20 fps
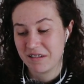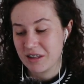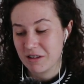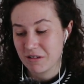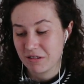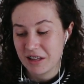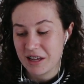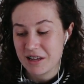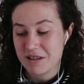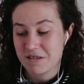The
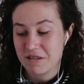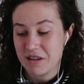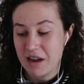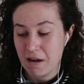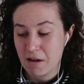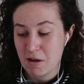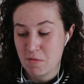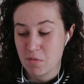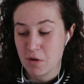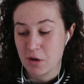Orlando
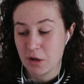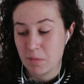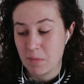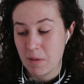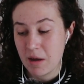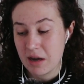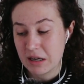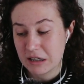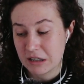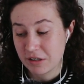Harry Potter
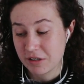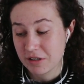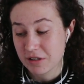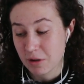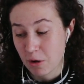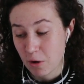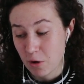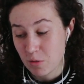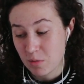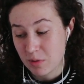Park had
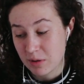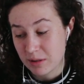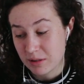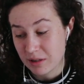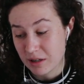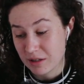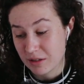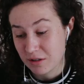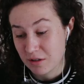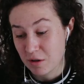just opened,
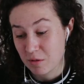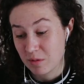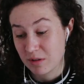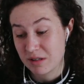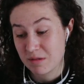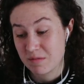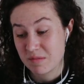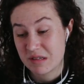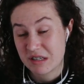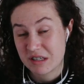and so with
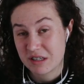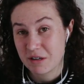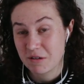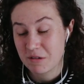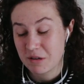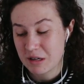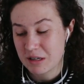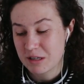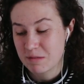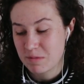some
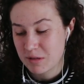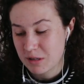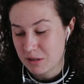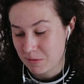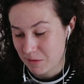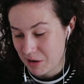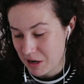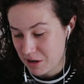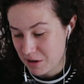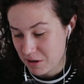serious
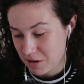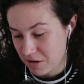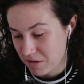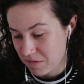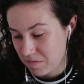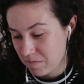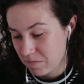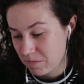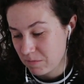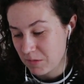persuasion,
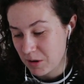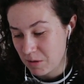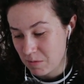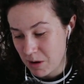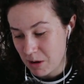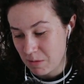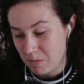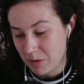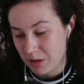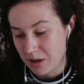we
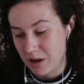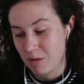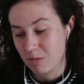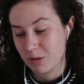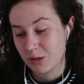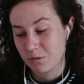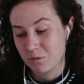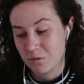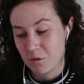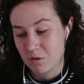went when I
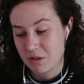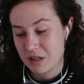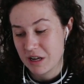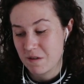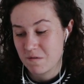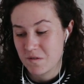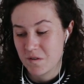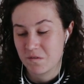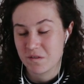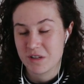was
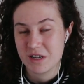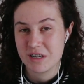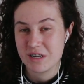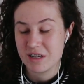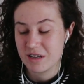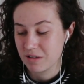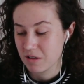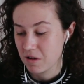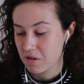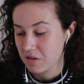14, 15
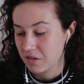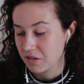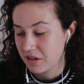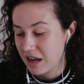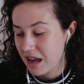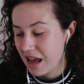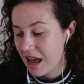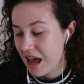years old,